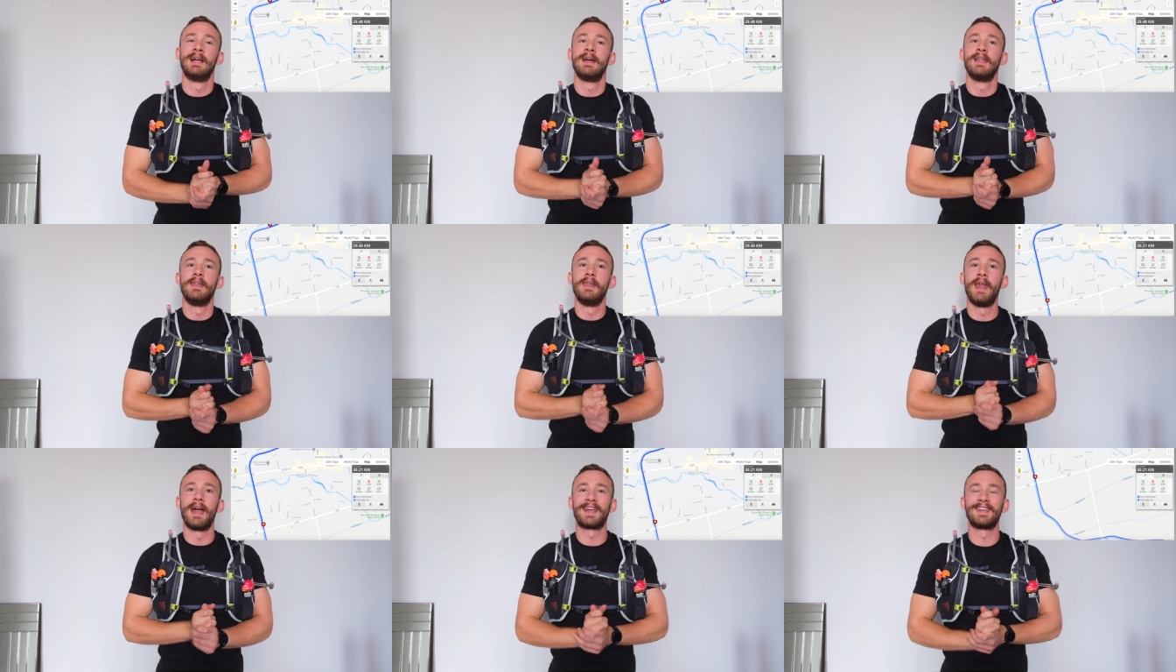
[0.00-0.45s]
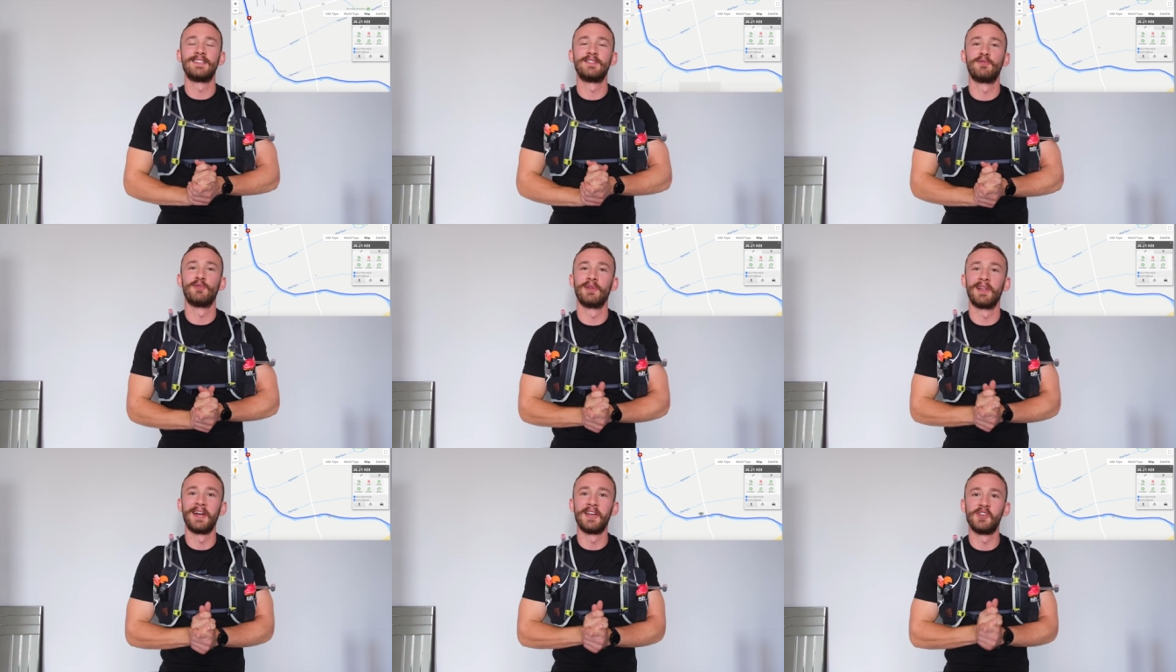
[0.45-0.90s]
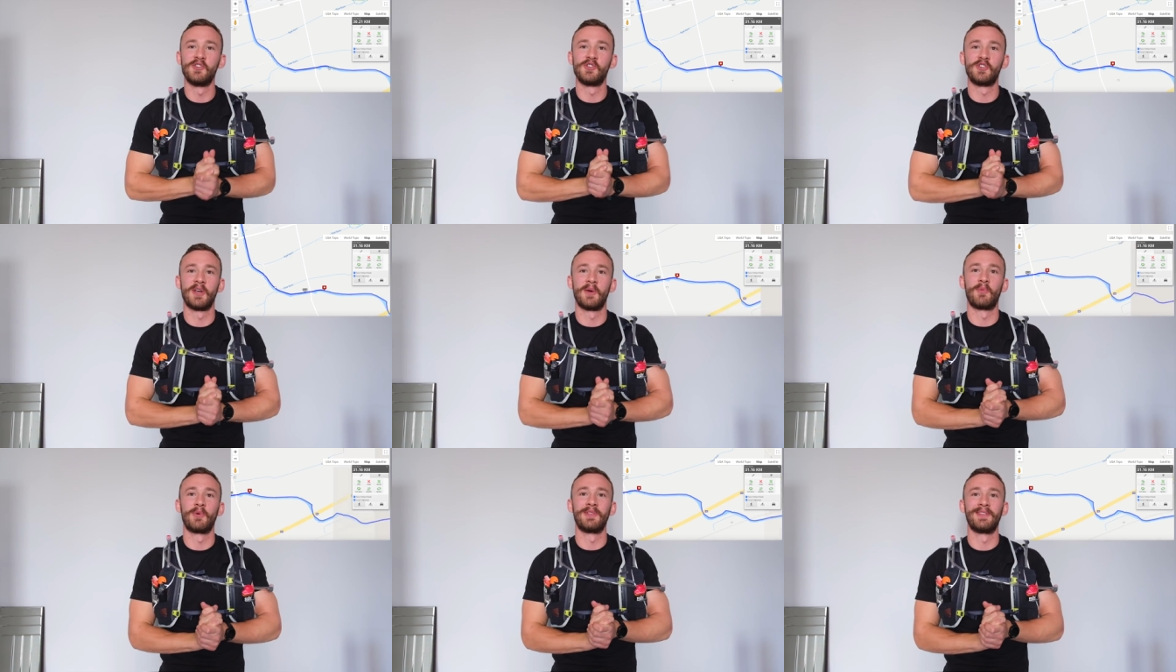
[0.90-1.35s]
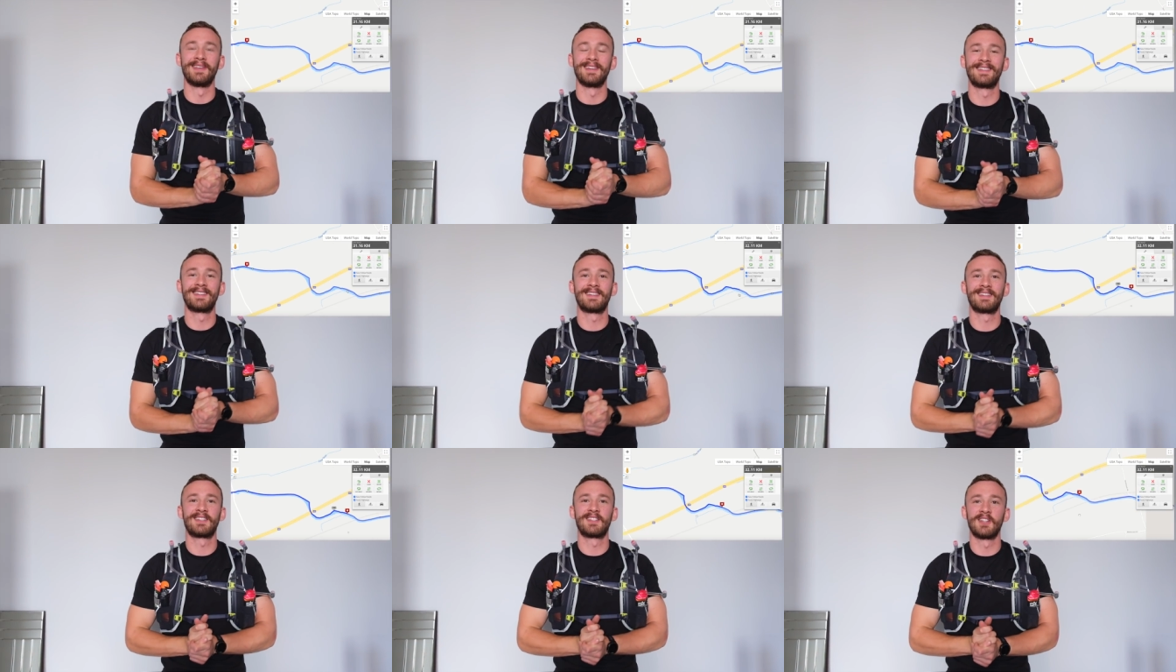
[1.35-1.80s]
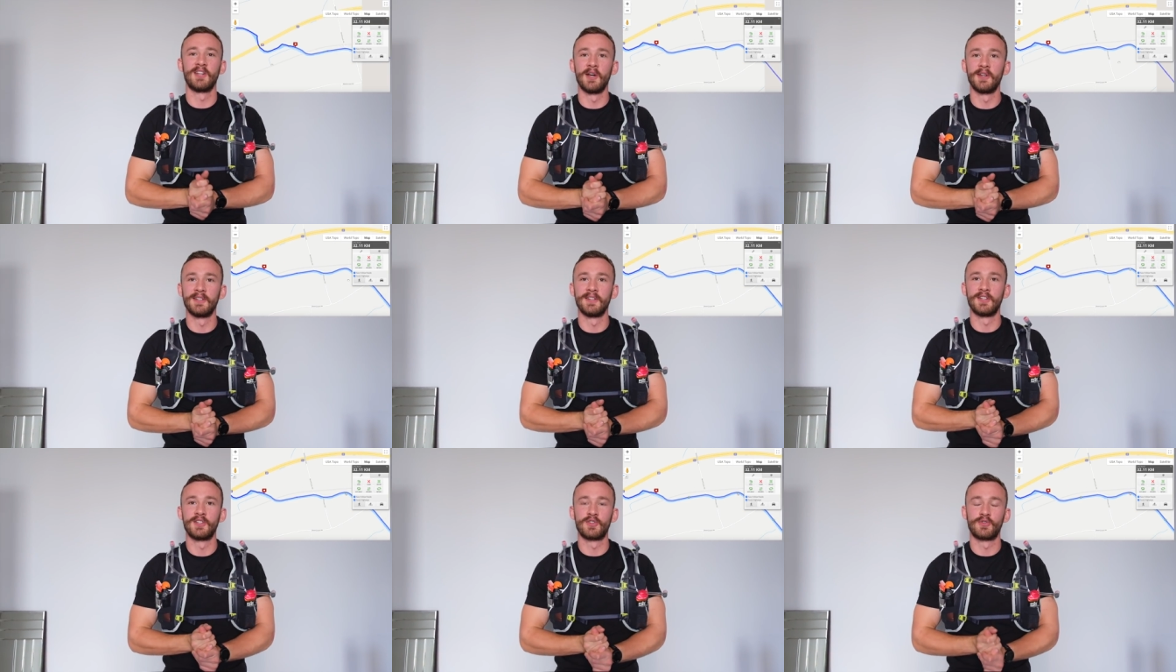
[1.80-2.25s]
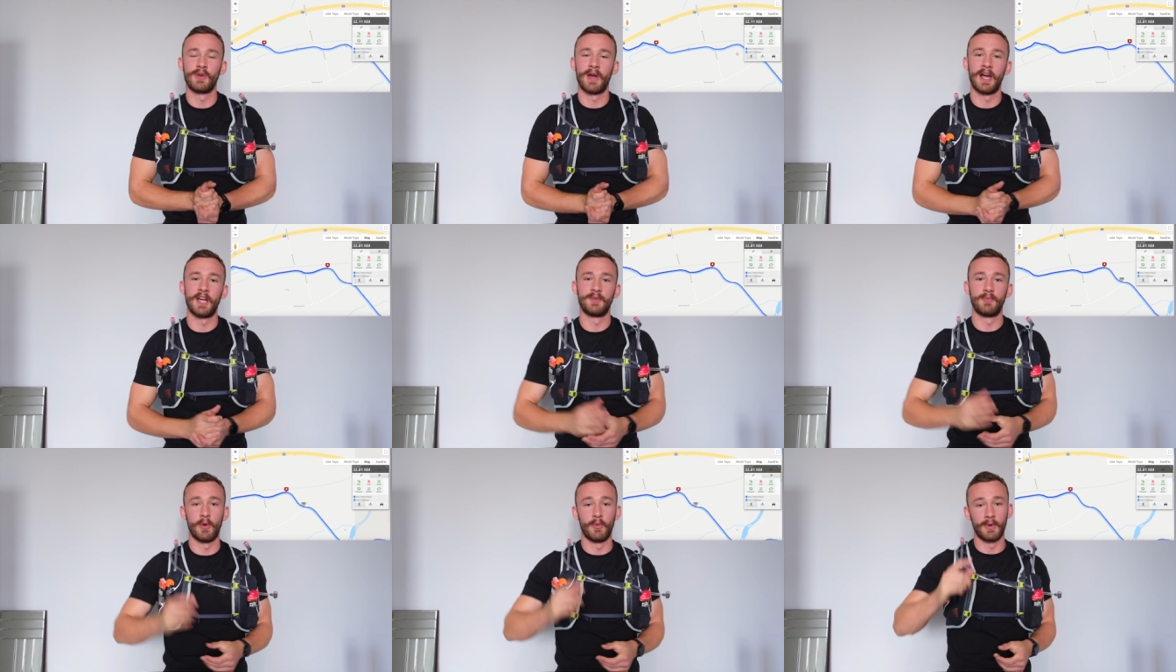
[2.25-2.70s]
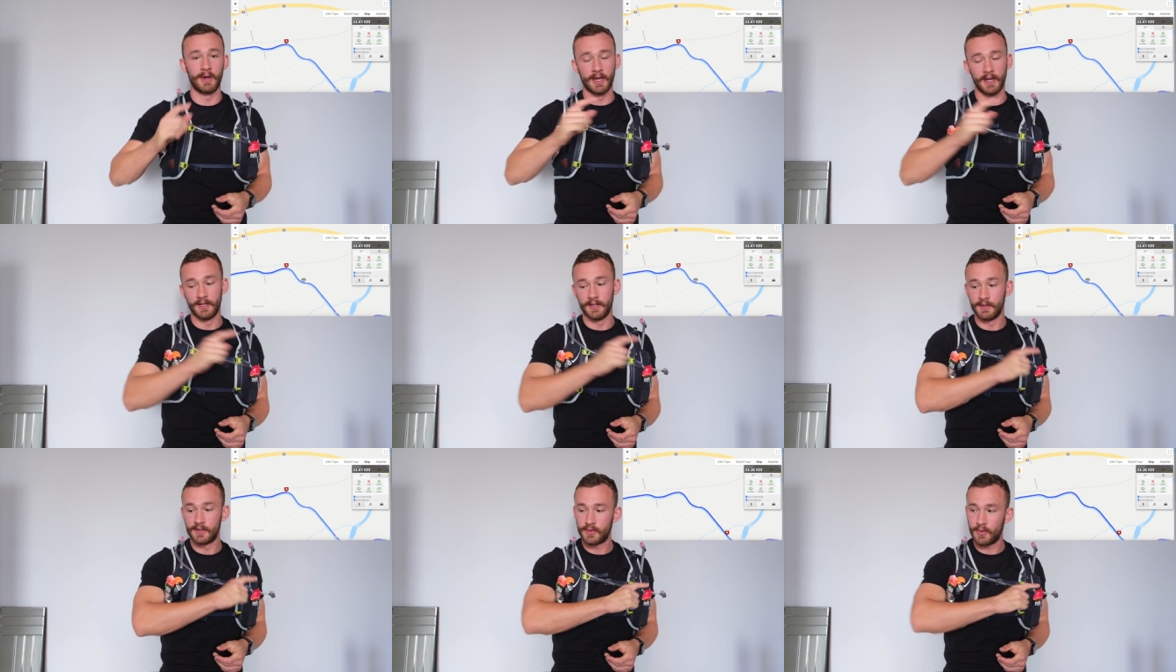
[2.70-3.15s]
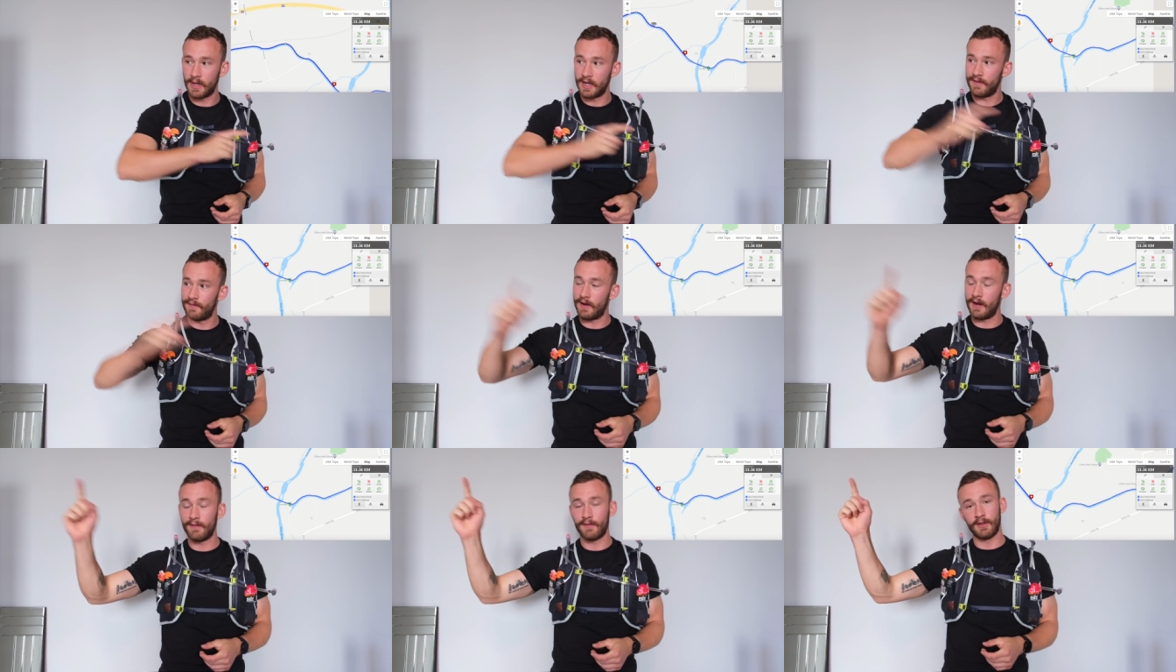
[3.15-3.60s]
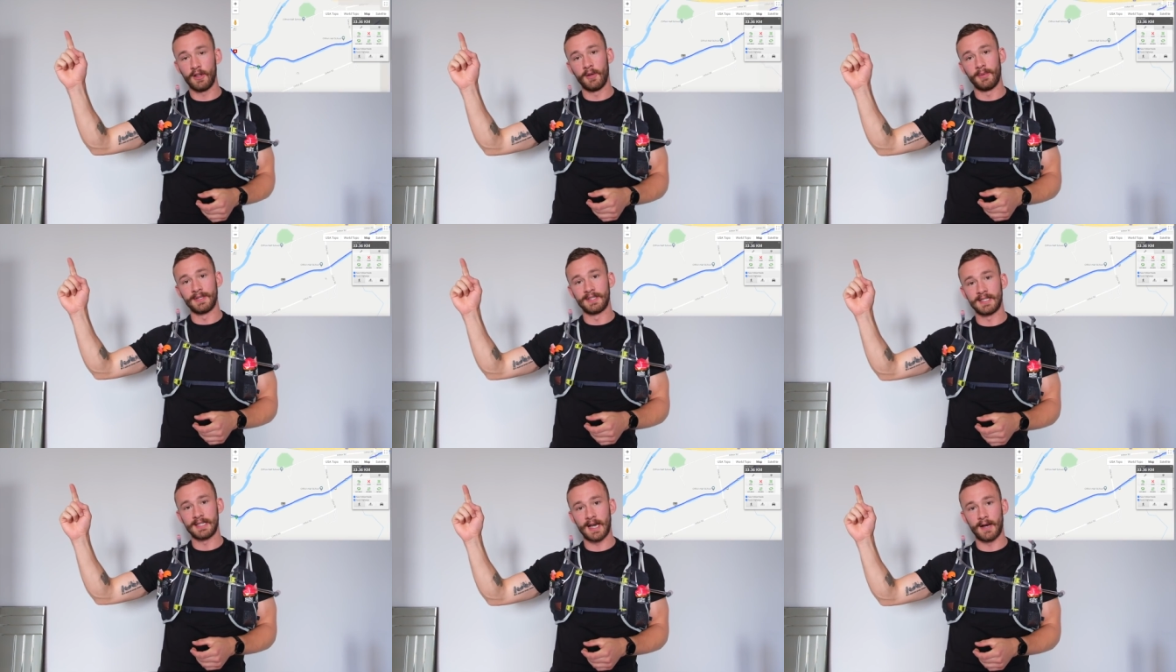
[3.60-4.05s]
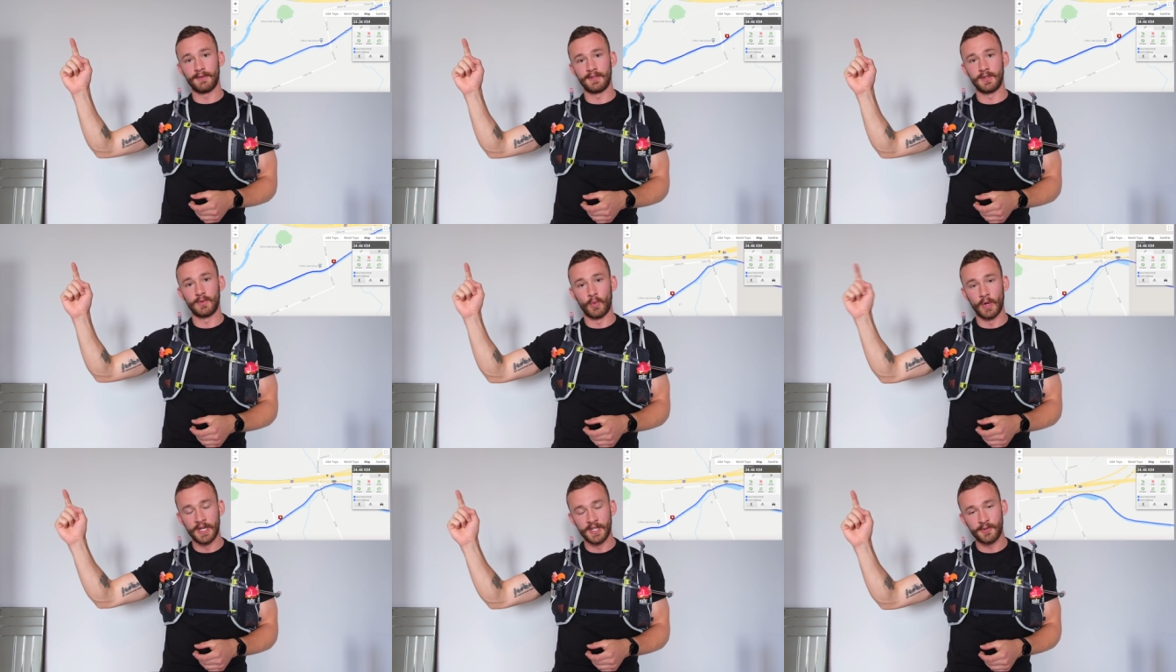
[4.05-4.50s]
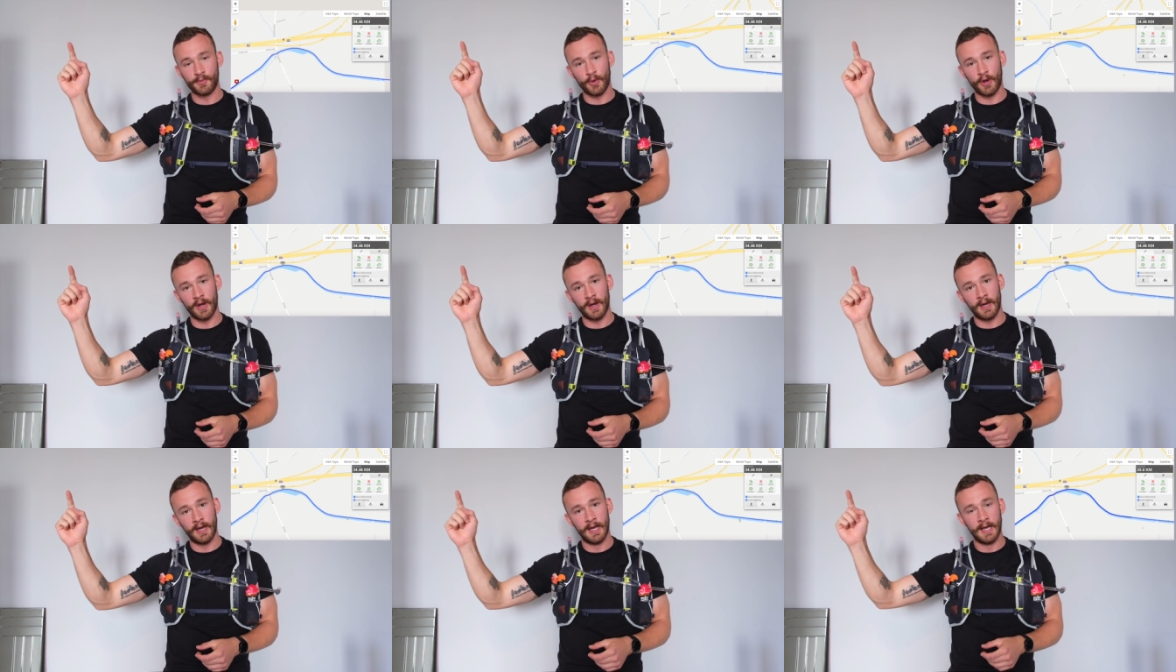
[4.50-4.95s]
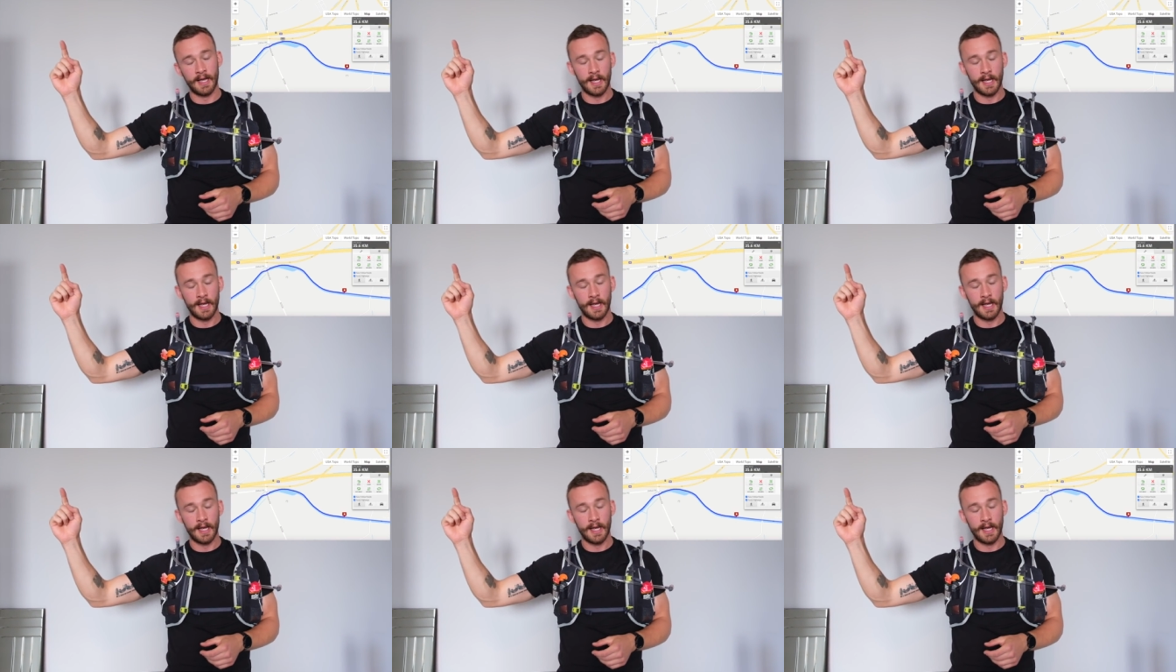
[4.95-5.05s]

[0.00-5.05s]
negative relationship with this certain stretch, but we're gonna do 25 kilometers out to Winchburgh,